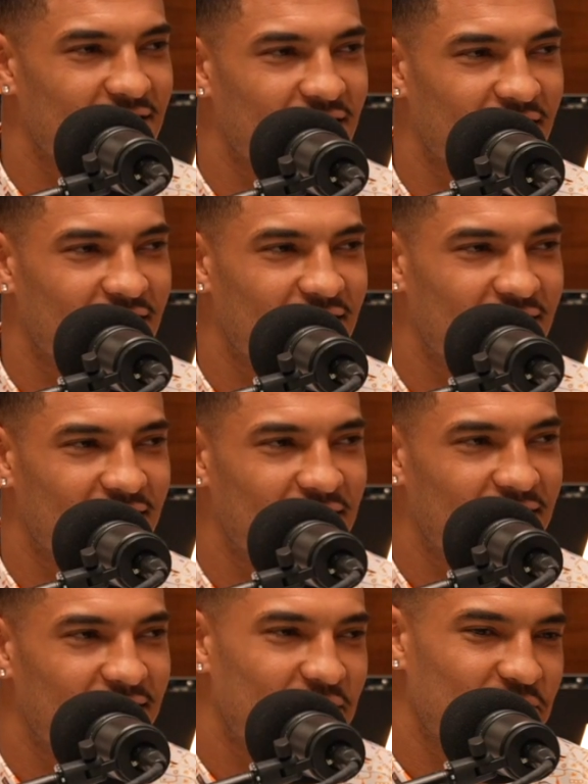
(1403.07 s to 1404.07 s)
Yeah,
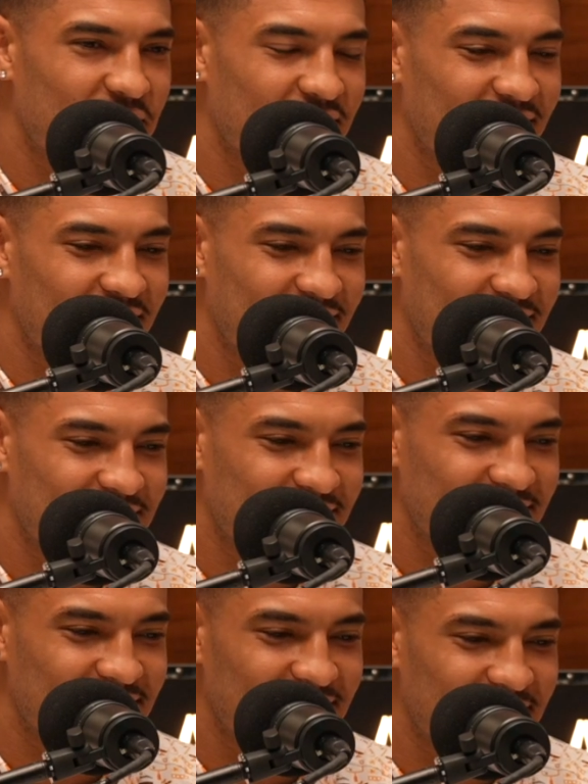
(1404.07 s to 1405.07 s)
but
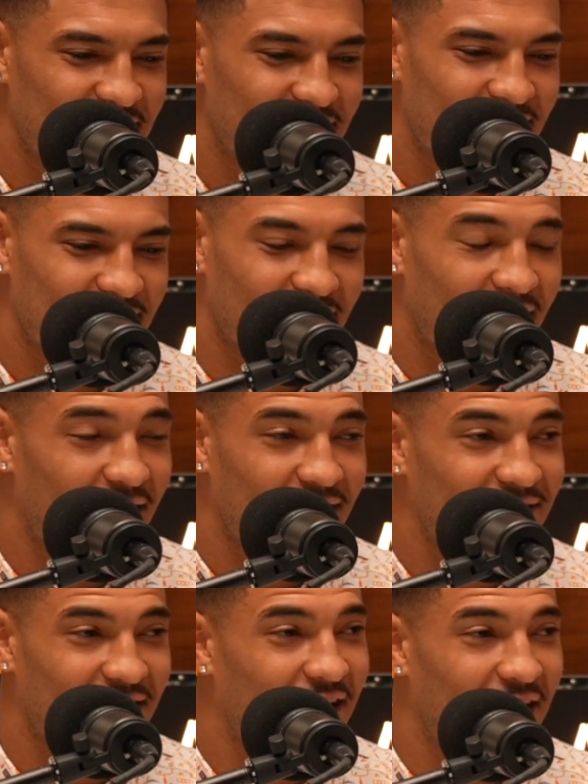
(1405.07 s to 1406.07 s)
nah,
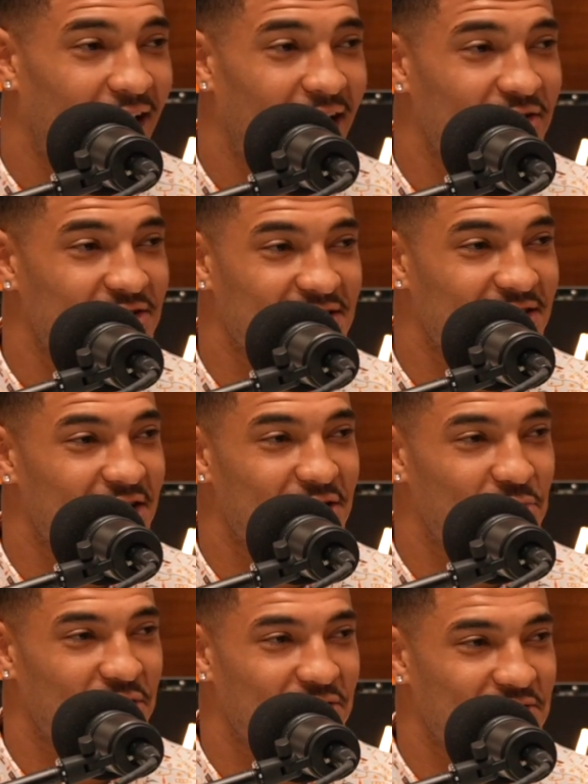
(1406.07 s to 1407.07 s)
I haven't seen
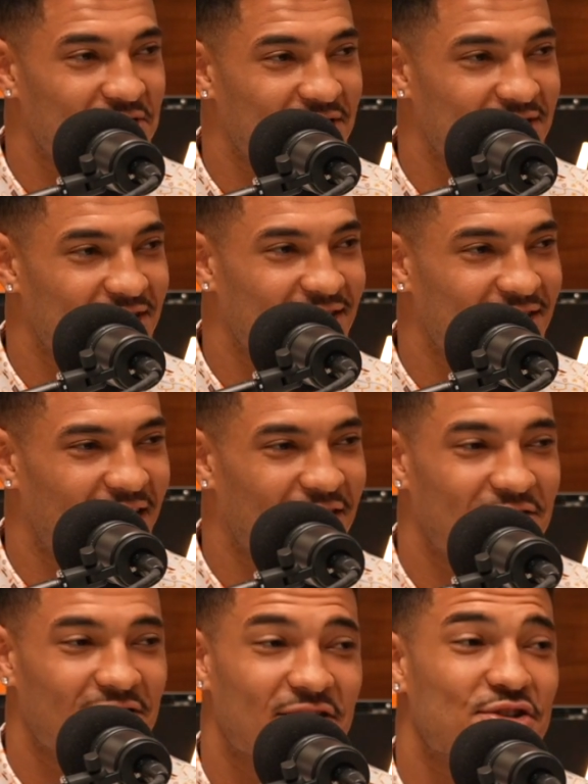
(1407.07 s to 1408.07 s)
any memes or anything.
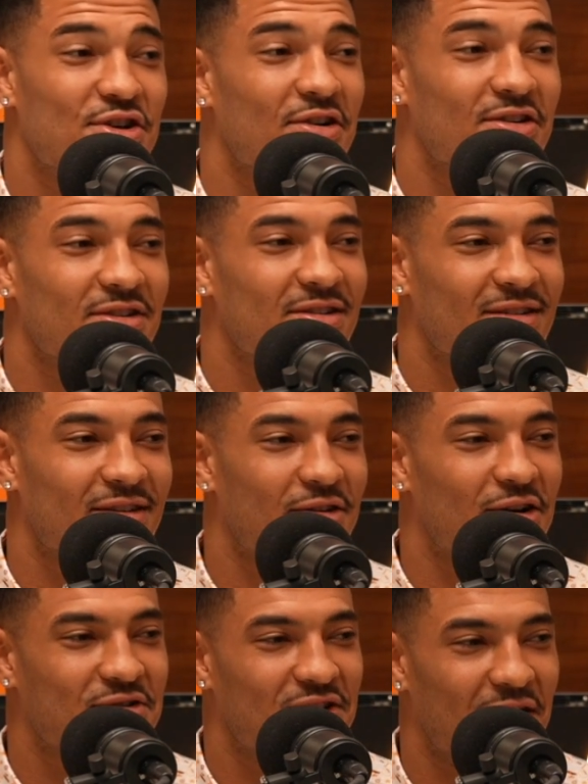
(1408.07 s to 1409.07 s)
I've seen a shirt of
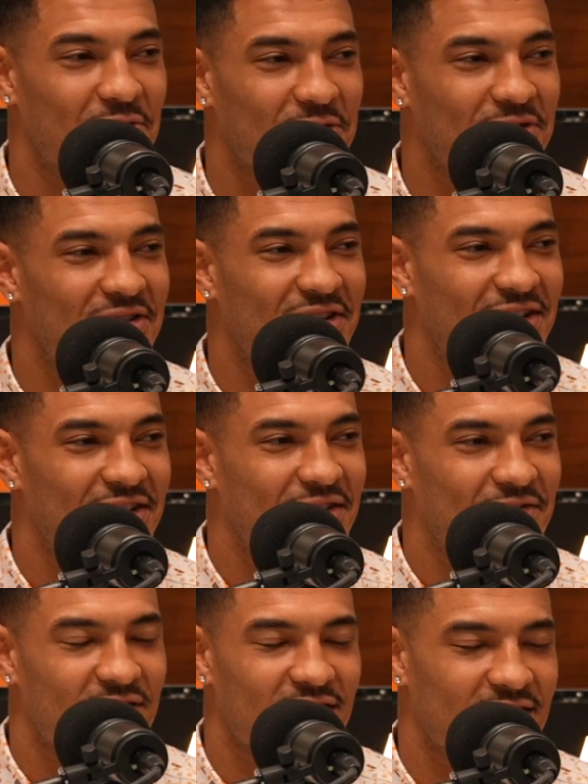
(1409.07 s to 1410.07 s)
Coach Heupel,
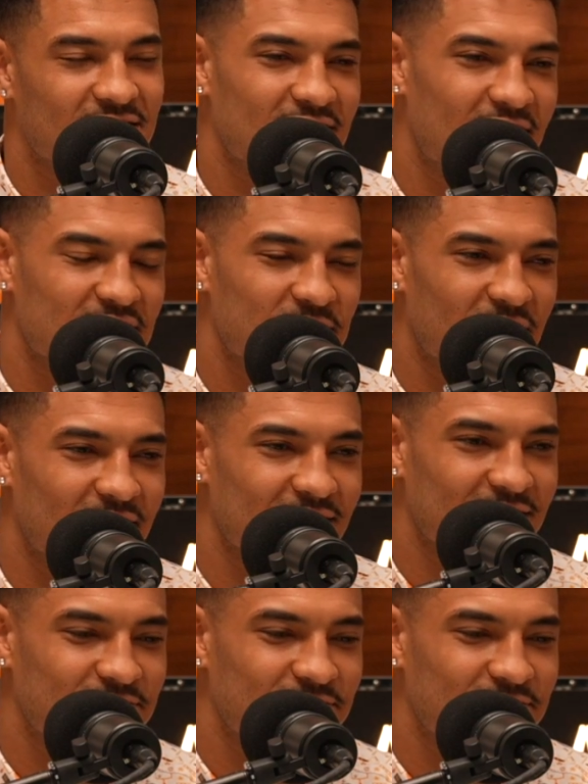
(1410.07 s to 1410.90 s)
but that's about it.